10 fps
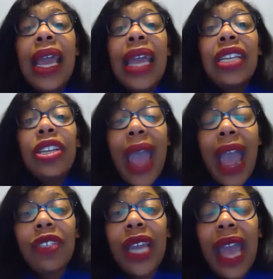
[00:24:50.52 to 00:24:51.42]
You
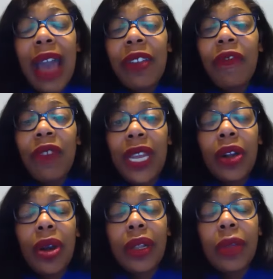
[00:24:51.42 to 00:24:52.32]
have to have your finger
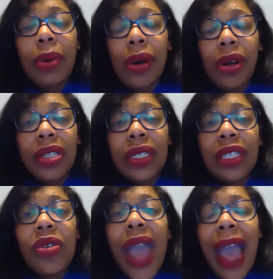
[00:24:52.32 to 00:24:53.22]
on the pulse.
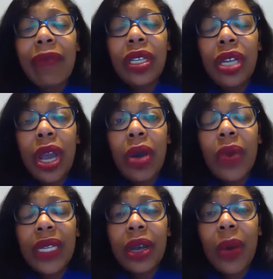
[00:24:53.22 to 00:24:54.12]
You have to know
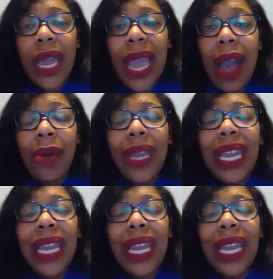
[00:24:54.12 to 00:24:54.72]
what's going out.